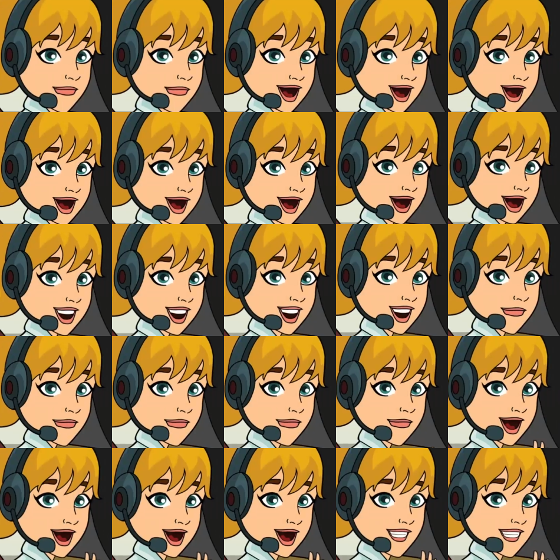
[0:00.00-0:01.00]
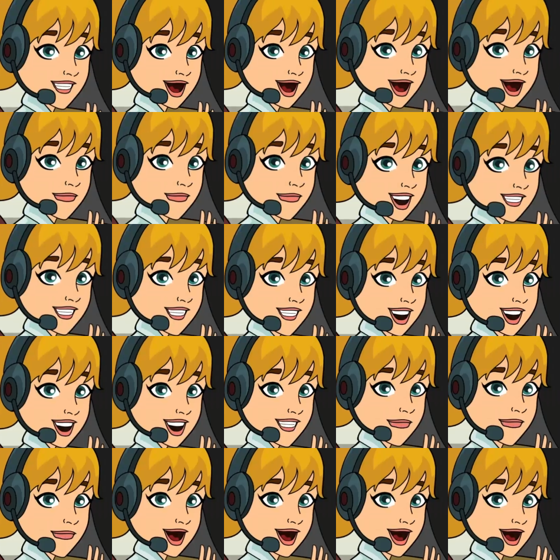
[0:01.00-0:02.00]
Hi, my name is
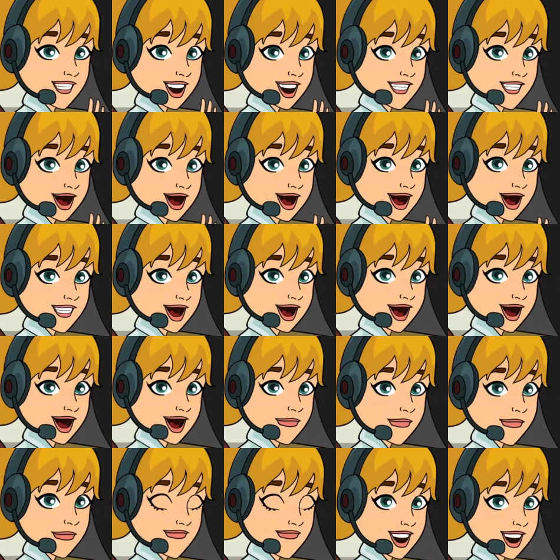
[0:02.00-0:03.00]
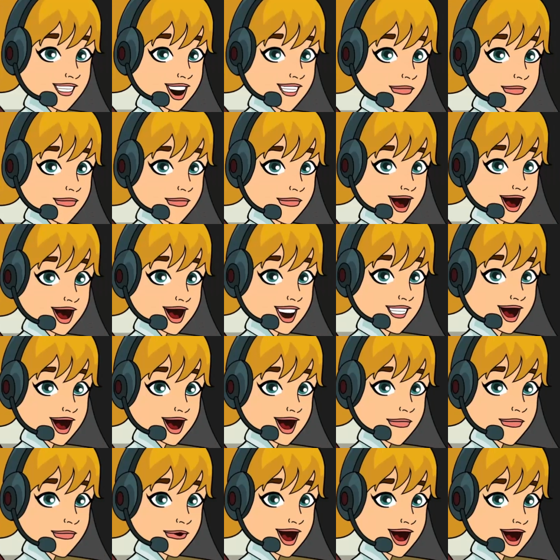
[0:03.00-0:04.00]
Dispatcher Donna. It is my
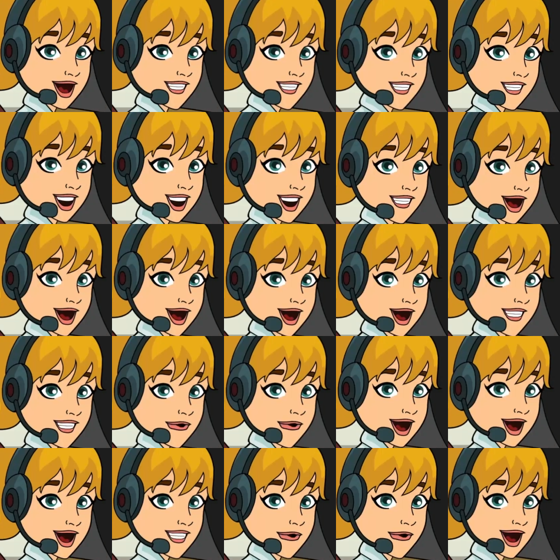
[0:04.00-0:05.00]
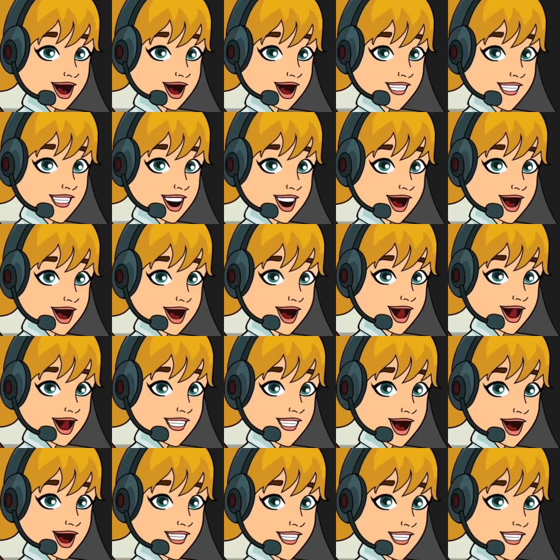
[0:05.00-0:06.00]
job to answer nine one one
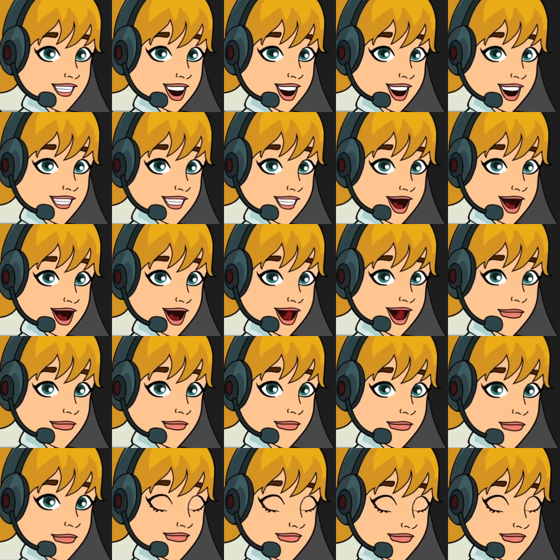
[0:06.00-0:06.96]
calls and send help.